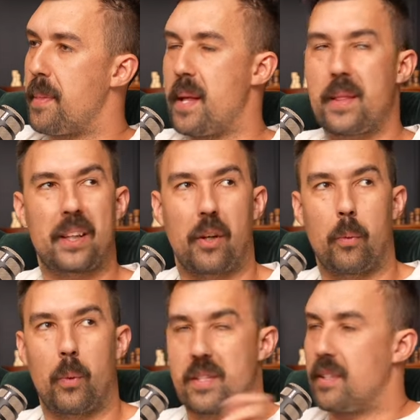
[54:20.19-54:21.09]
And then they
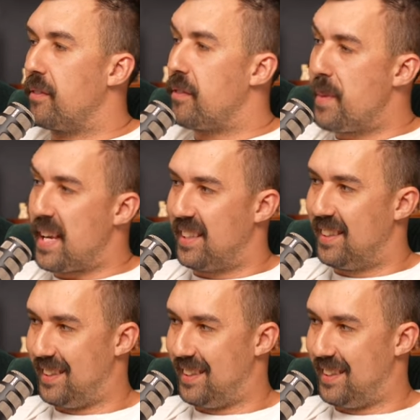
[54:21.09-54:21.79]
go, well, what's in it for me?